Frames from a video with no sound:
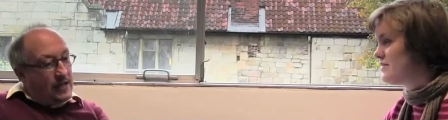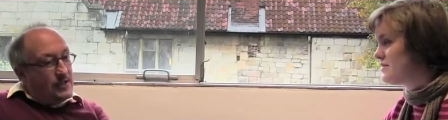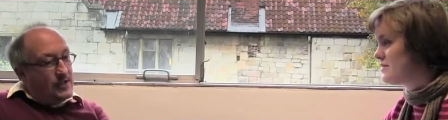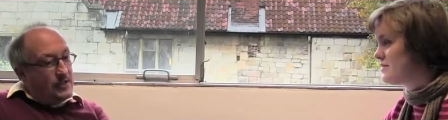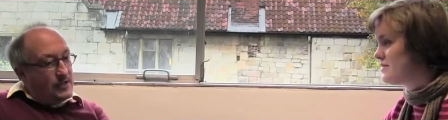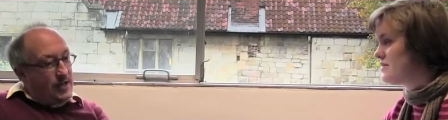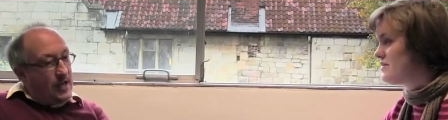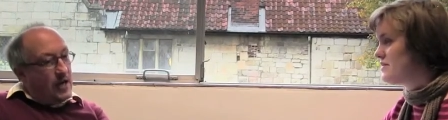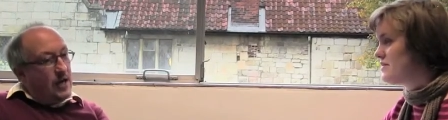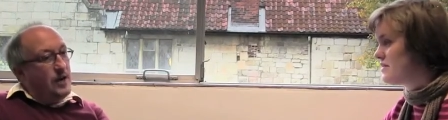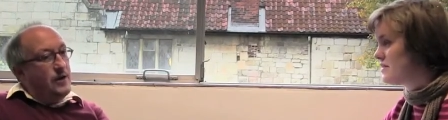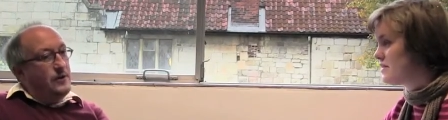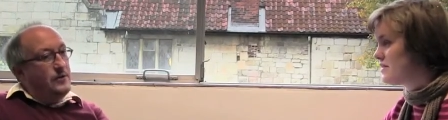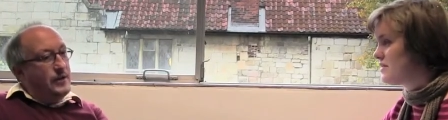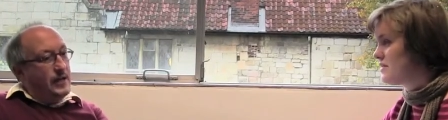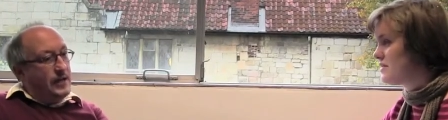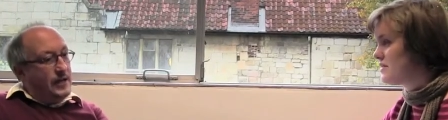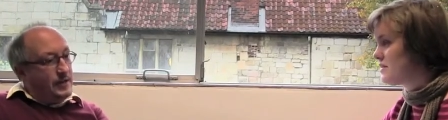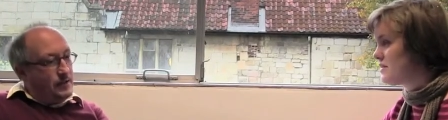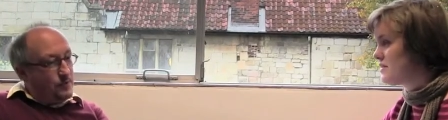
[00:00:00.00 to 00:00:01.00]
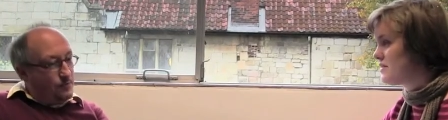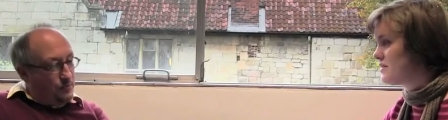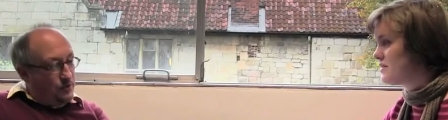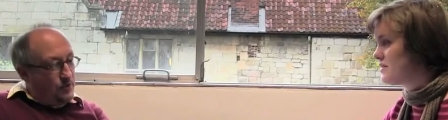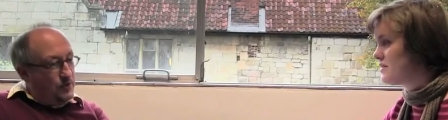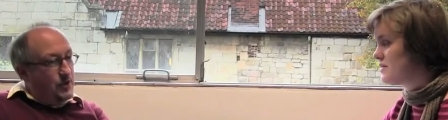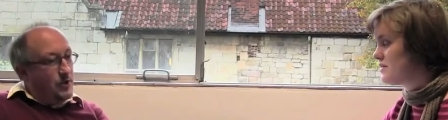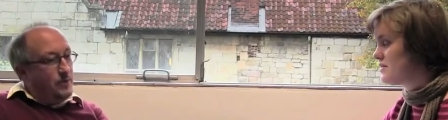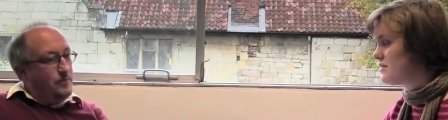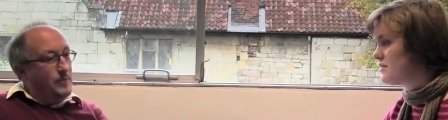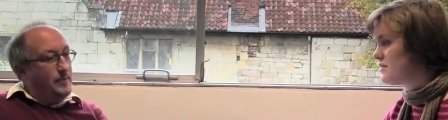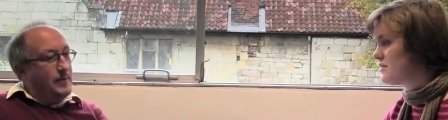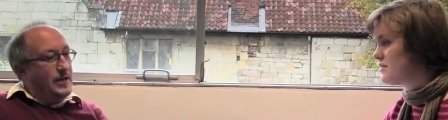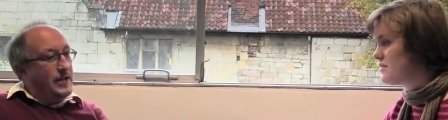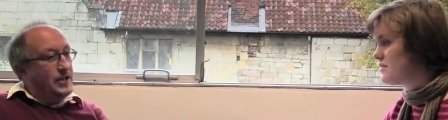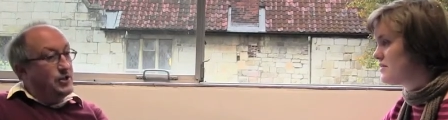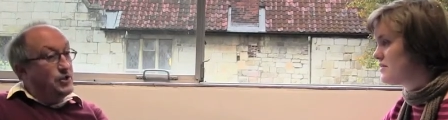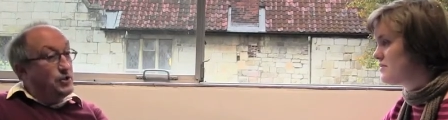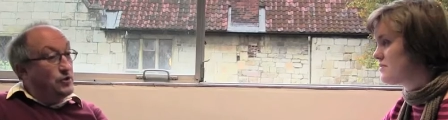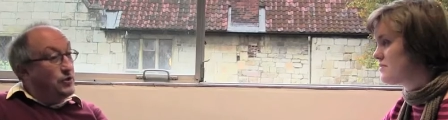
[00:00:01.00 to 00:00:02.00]
Speaker 1: So it's
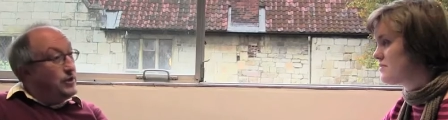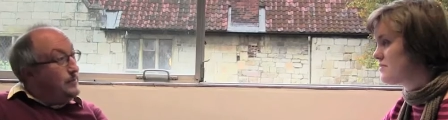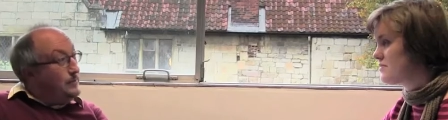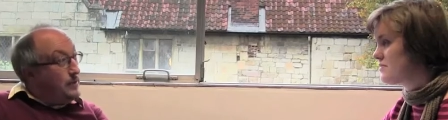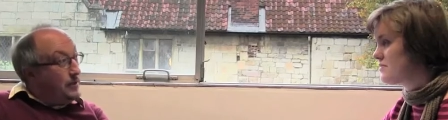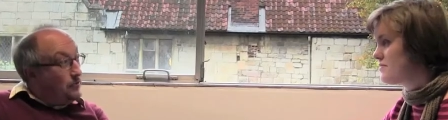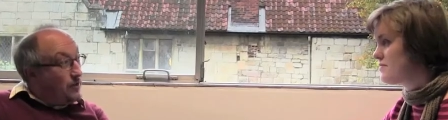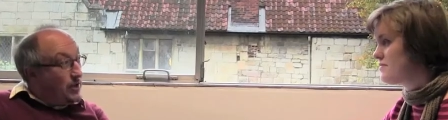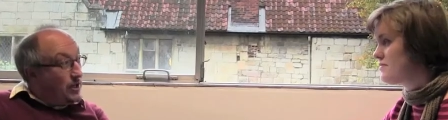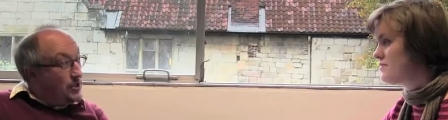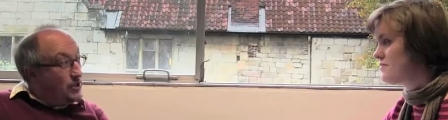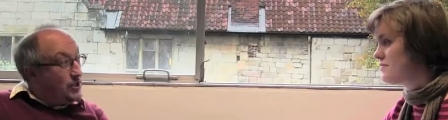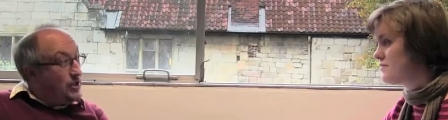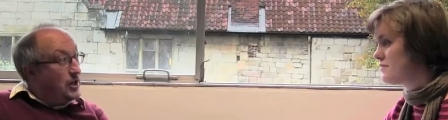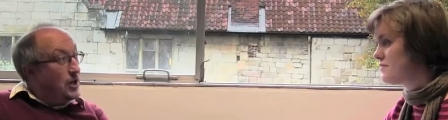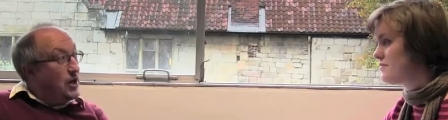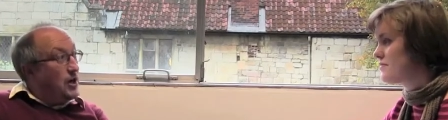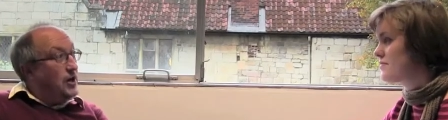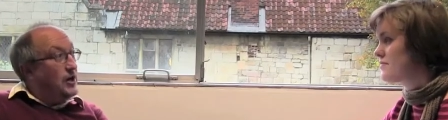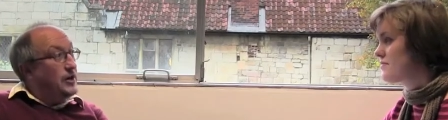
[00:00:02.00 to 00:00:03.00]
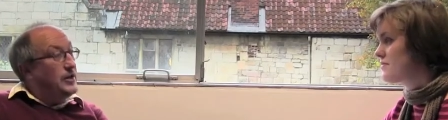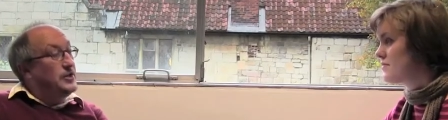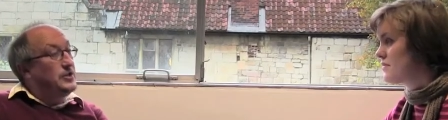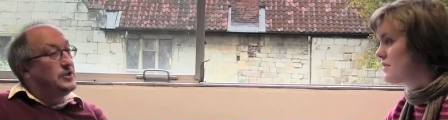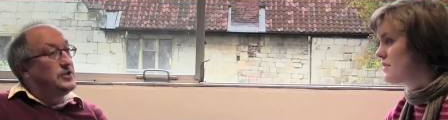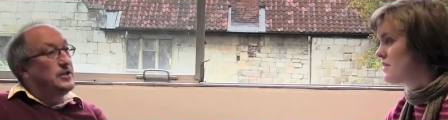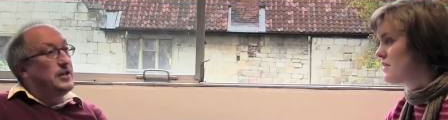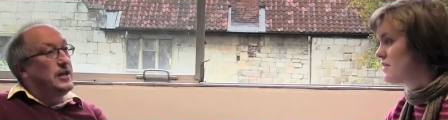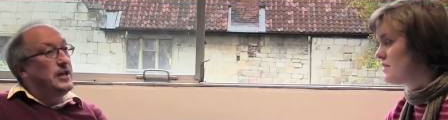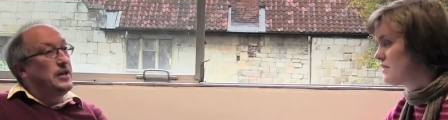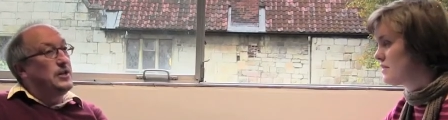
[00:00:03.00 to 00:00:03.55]
presumably extremely ritualized.